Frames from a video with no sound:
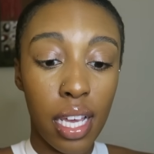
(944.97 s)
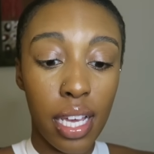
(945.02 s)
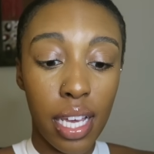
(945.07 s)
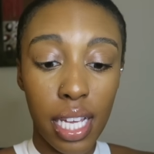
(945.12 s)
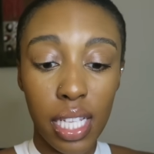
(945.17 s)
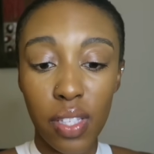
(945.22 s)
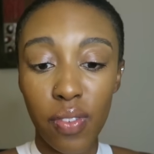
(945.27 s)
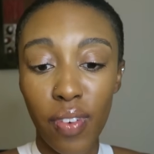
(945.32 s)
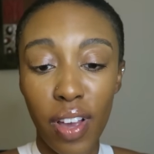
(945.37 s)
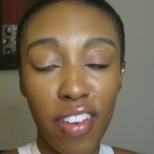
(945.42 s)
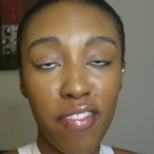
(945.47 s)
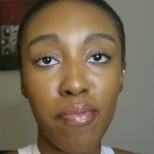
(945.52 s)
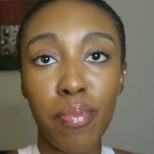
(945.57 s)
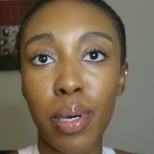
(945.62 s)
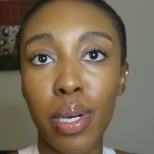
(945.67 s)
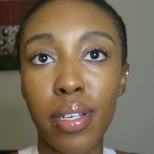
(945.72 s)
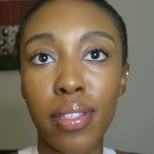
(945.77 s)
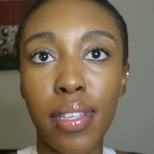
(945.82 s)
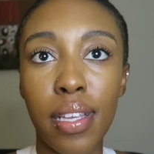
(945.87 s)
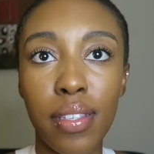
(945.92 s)
it's
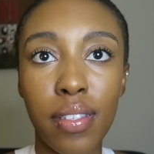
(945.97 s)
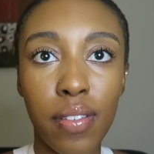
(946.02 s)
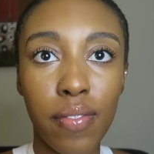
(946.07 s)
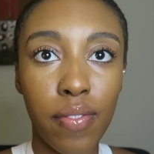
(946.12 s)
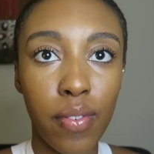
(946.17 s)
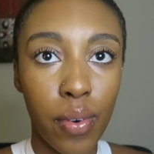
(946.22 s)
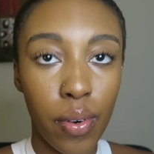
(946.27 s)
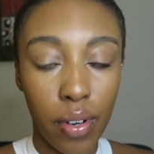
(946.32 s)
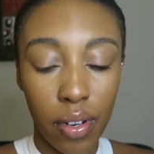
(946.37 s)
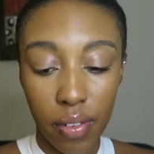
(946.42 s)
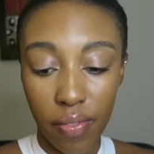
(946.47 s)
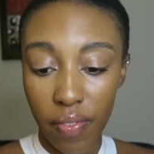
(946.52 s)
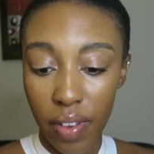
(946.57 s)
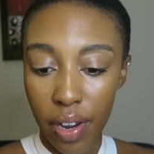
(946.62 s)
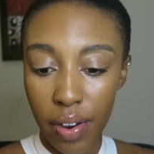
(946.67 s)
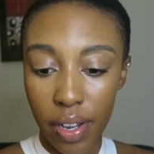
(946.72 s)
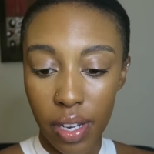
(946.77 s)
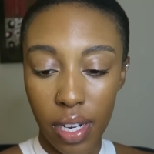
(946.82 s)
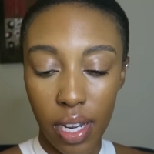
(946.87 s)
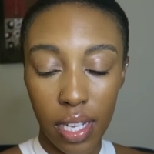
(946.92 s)
$5 at Sephora.
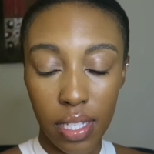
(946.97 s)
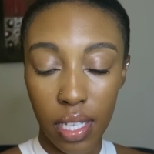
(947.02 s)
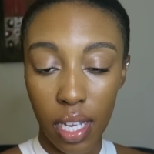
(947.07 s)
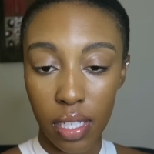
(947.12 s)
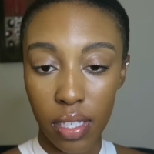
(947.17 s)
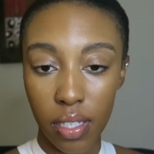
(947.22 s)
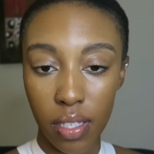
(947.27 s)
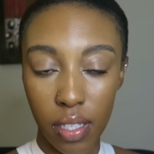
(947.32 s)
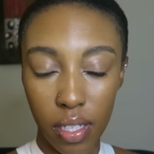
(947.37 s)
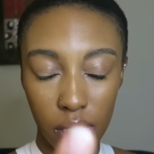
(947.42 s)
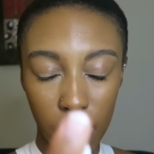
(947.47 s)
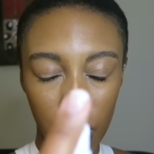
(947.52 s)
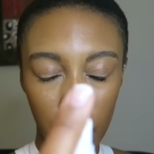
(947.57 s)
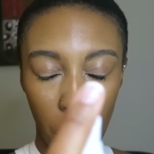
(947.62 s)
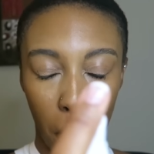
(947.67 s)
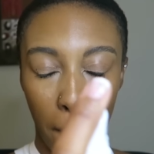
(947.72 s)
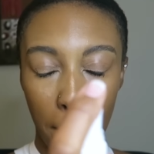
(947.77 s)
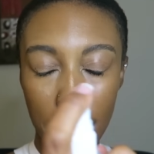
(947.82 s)
Very nice. I just like to